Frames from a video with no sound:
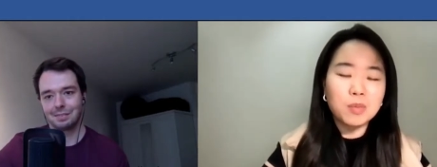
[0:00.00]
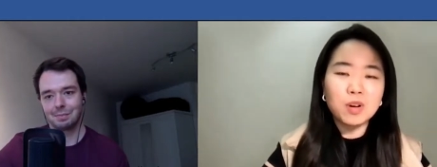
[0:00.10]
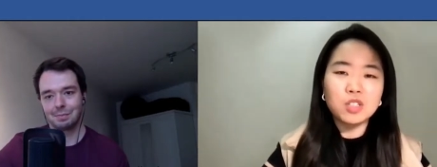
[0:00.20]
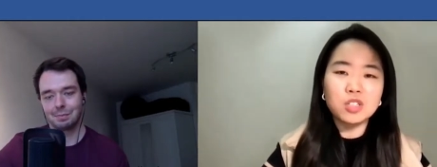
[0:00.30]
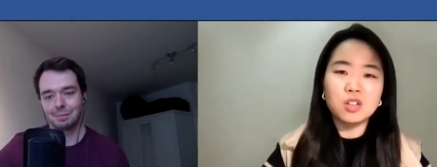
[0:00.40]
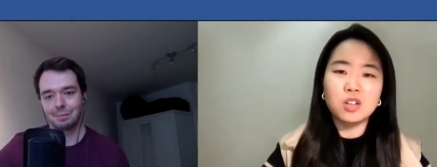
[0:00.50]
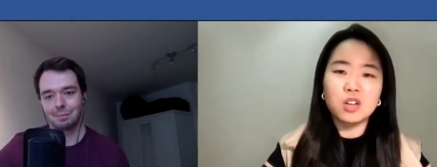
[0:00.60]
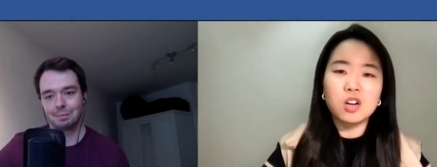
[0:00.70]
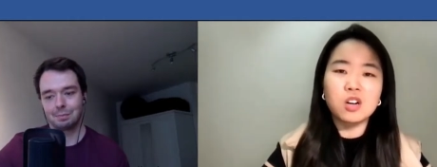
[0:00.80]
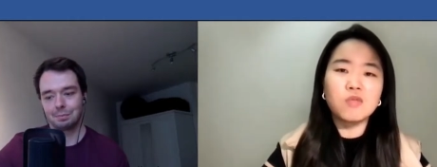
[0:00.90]
Speaker 1: about your
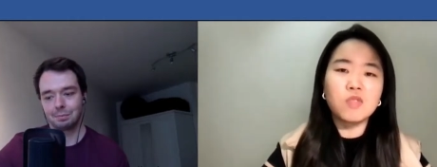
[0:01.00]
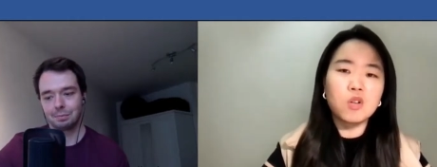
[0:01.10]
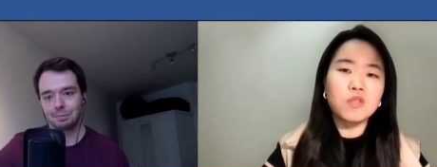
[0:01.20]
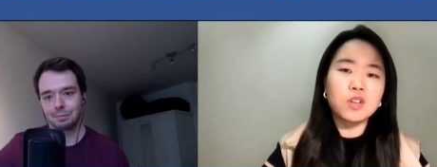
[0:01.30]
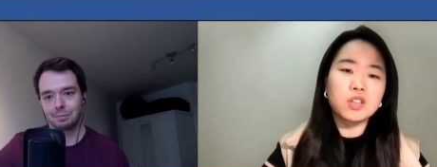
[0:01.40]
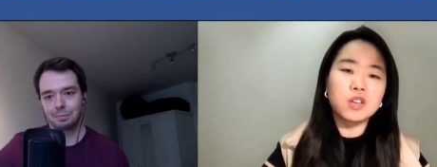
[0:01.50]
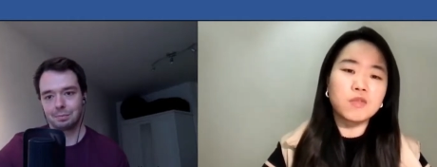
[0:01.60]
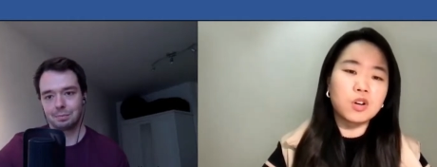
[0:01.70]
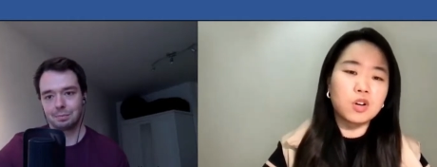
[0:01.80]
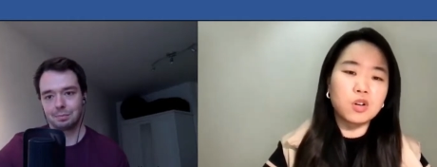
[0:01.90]
current role with
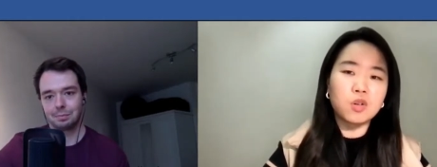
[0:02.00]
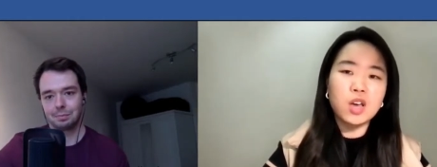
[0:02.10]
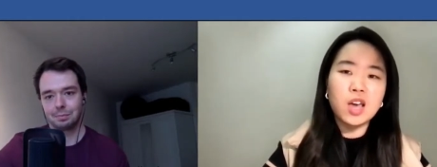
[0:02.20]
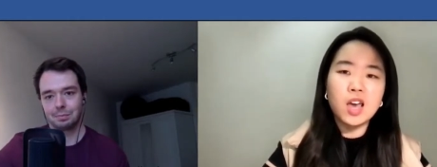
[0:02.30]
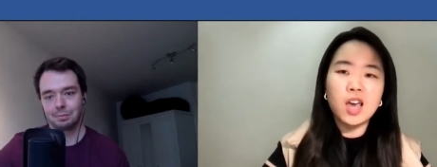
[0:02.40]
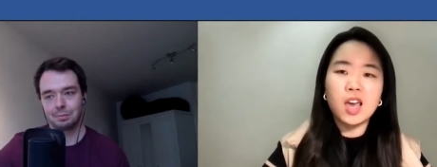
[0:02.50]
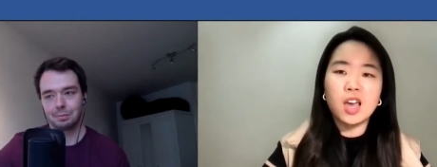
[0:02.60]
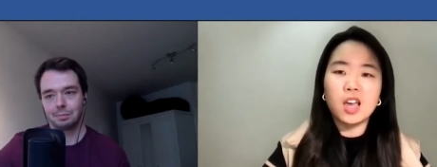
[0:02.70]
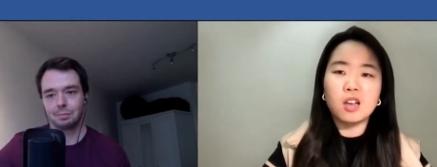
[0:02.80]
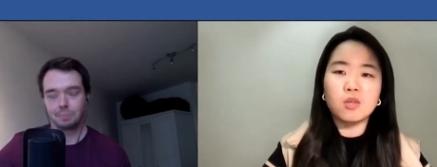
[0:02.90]
Kyverno,
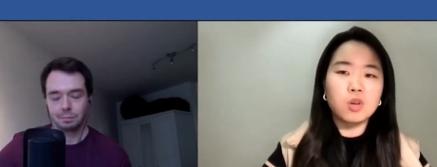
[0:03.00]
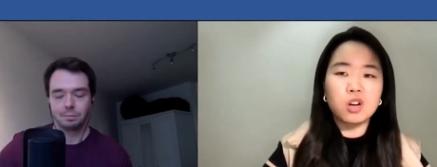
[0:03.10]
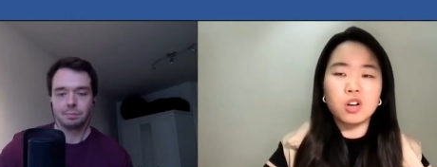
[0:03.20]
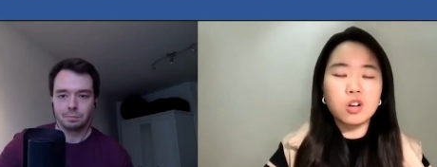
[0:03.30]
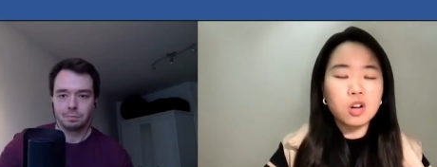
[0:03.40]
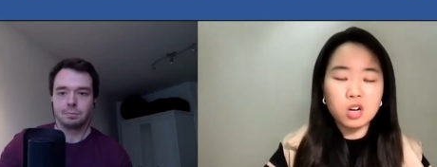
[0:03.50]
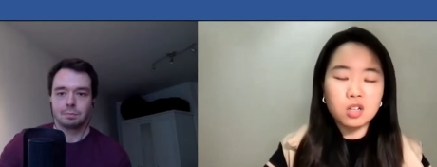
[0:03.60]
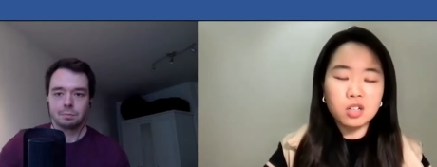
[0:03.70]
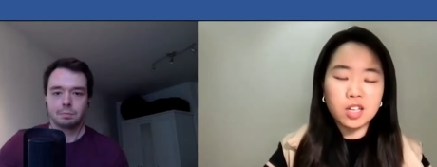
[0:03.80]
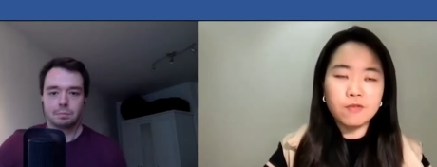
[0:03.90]
and what are you
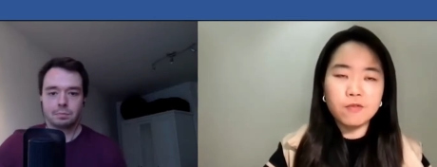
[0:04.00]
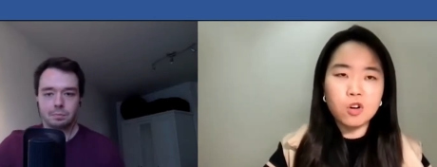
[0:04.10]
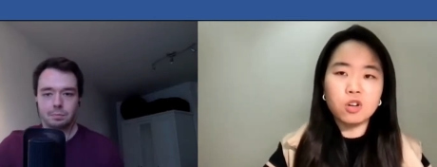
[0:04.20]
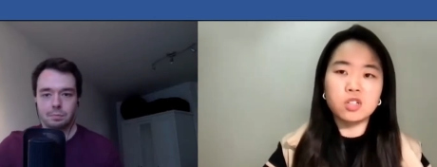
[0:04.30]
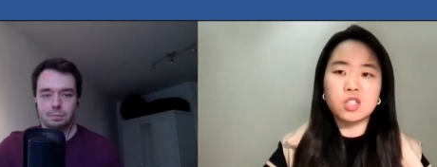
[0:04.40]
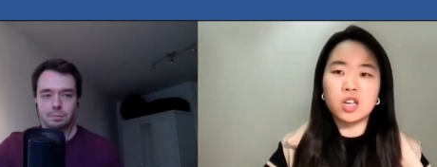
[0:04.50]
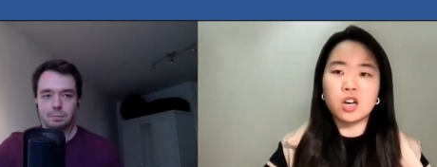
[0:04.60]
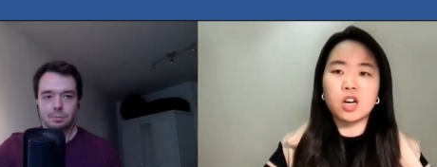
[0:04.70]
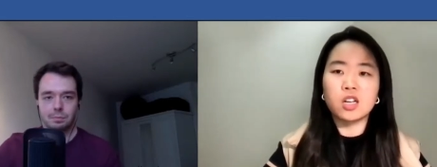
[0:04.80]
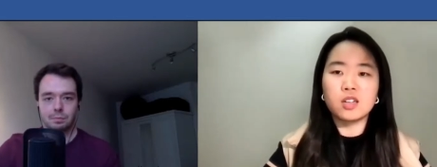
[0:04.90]
currently
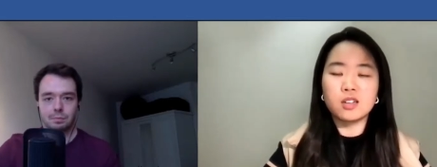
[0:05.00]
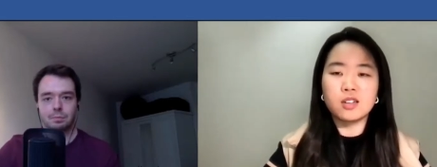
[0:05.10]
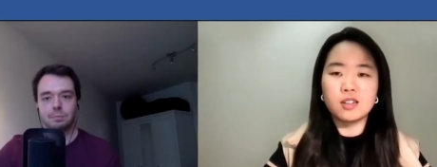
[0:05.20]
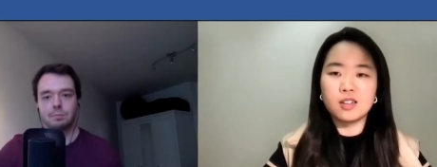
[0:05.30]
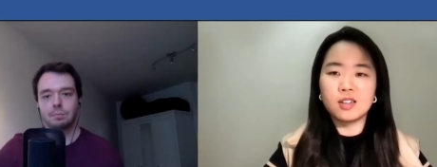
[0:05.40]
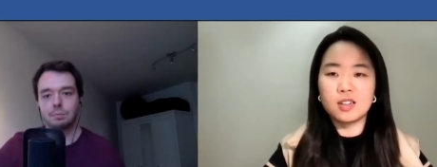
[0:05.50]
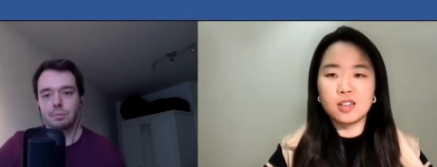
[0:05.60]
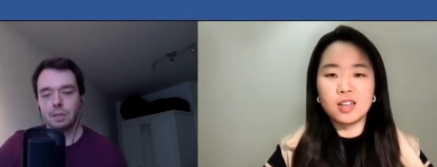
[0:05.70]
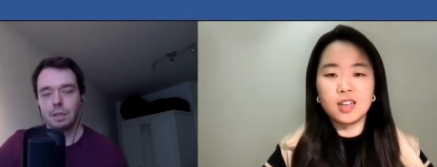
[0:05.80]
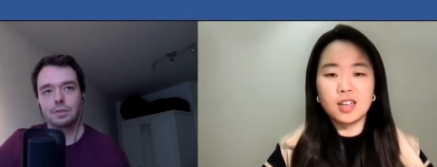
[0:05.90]
focusing on?
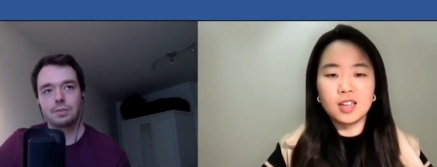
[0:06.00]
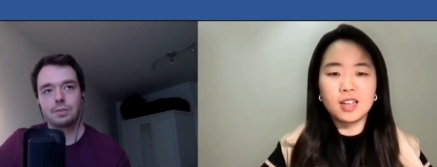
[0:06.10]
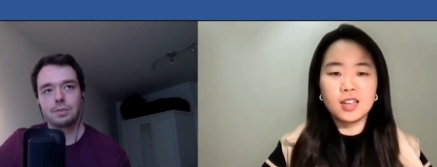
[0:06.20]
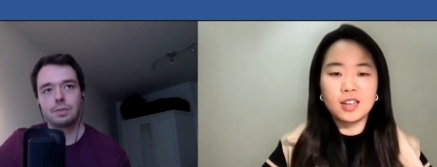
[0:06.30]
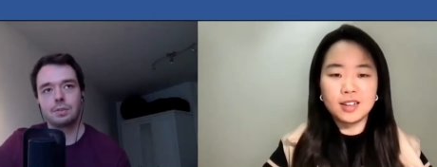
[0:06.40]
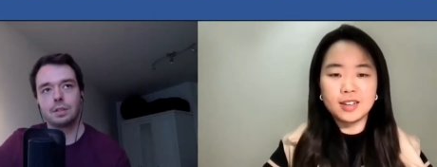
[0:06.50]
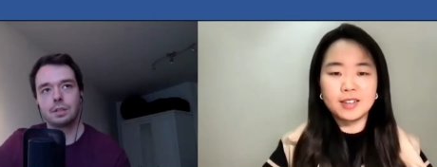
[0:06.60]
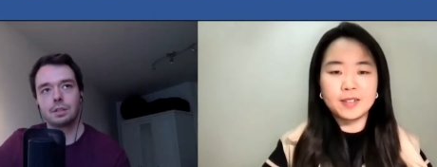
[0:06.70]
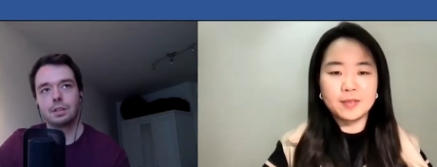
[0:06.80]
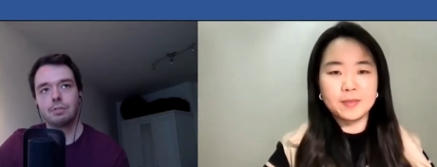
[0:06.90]
Speaker 2: Yeah, so in
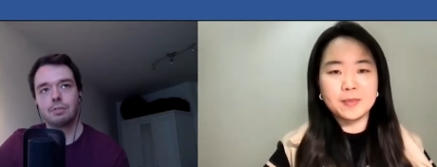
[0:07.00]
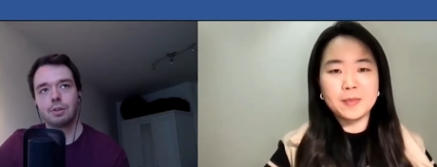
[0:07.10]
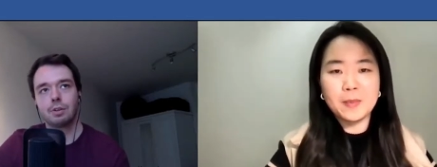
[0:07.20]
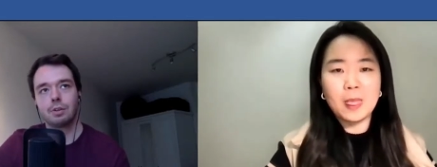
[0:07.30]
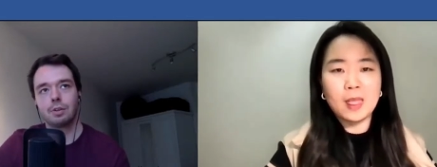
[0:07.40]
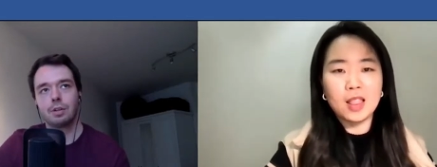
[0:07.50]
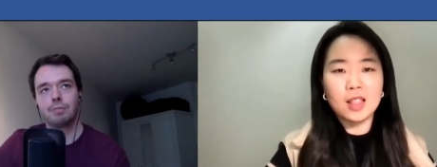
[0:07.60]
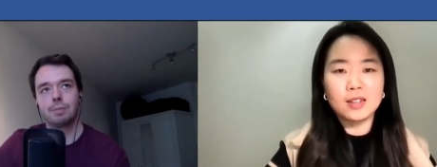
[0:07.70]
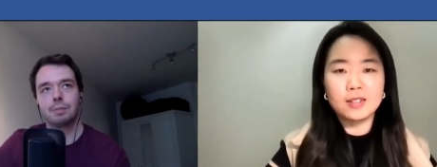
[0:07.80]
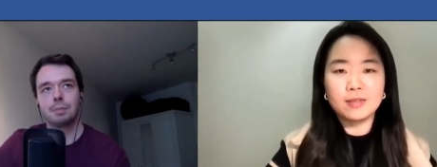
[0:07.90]
Kyverno, I've
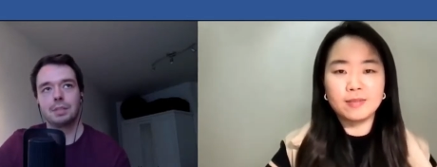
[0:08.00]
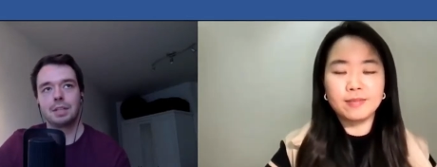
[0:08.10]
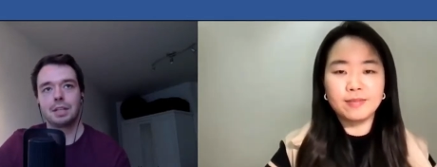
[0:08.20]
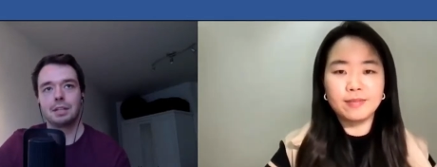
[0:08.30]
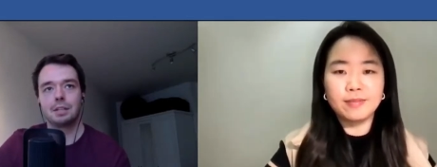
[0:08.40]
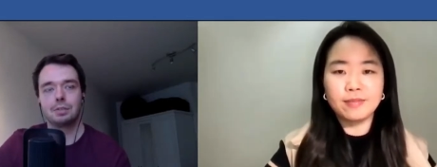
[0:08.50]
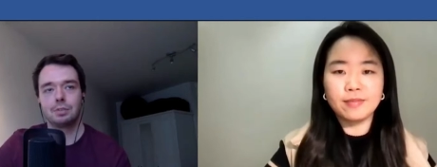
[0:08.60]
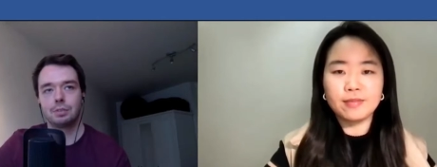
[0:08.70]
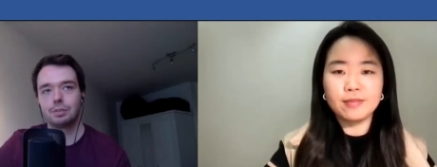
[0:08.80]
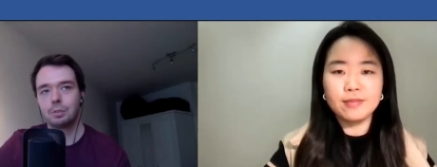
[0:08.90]
been a maintainer now
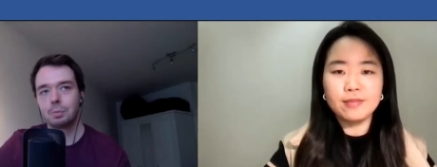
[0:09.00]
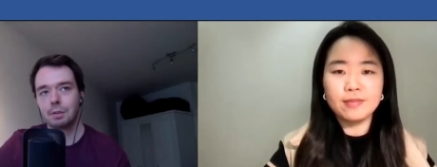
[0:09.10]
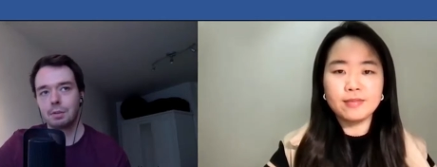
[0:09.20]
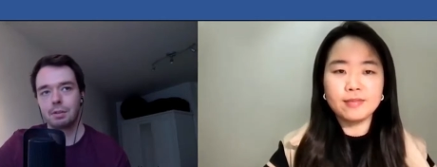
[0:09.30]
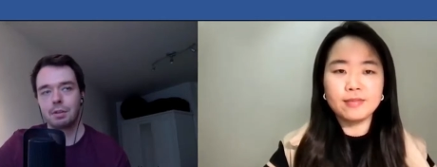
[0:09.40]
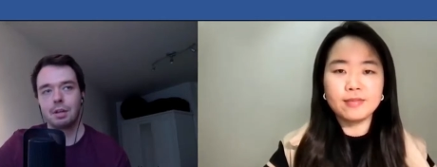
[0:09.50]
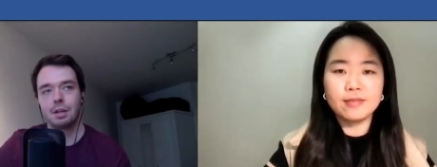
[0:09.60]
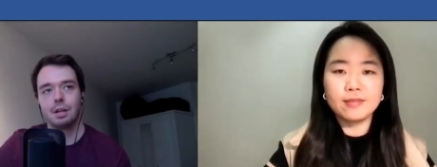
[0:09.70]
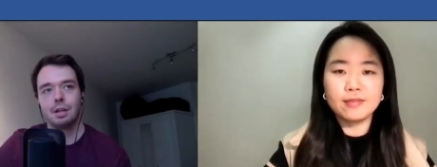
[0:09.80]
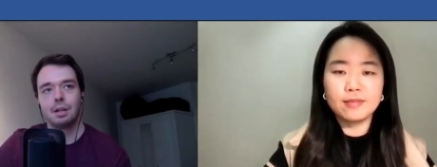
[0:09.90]
for a few months.
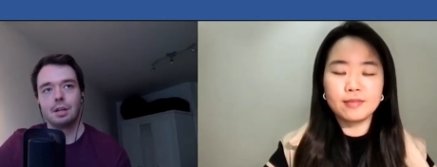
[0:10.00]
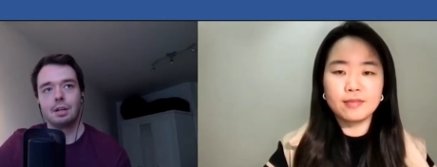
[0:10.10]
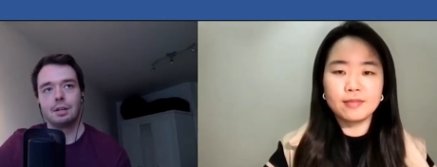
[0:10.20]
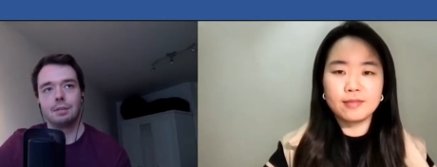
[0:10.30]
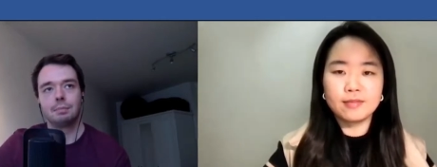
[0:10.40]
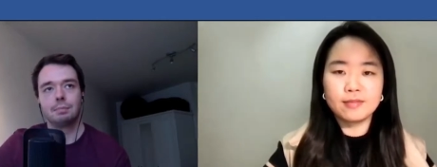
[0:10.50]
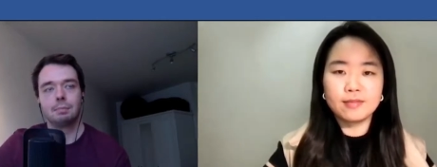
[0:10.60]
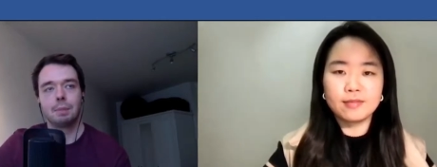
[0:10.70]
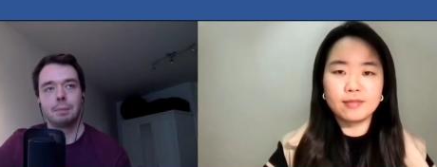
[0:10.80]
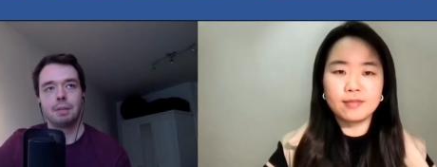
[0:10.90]
Um,
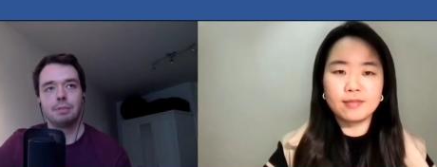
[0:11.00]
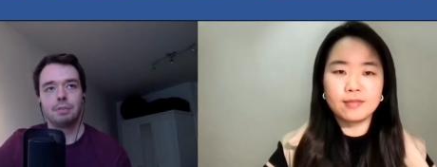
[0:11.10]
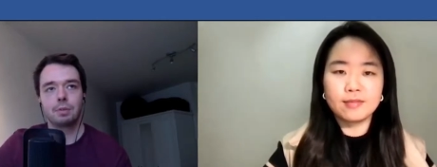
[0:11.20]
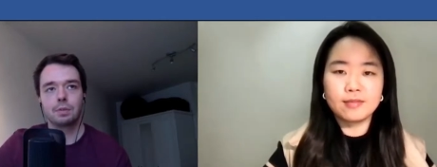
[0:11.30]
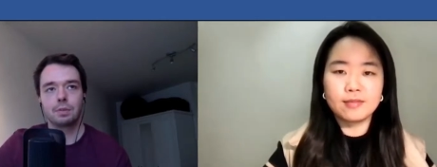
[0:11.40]
my main focus